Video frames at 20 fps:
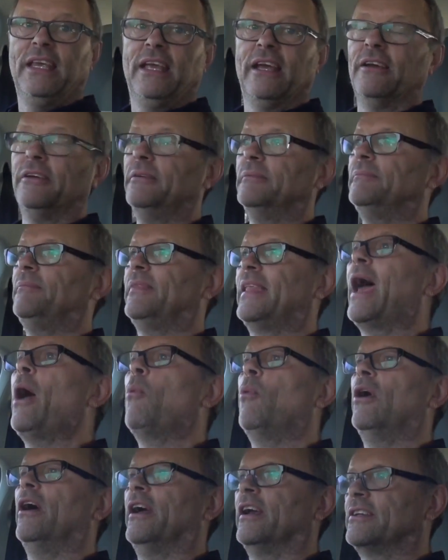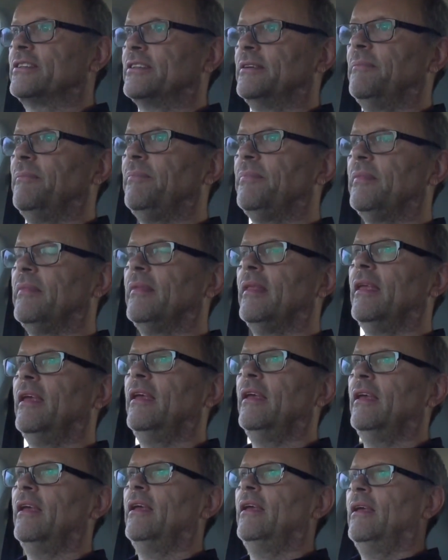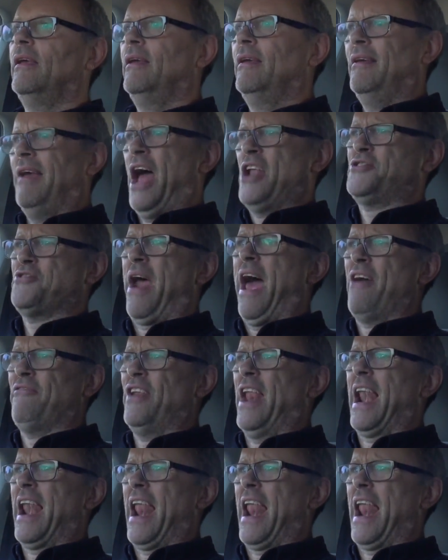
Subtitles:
There you go, that works. I drive an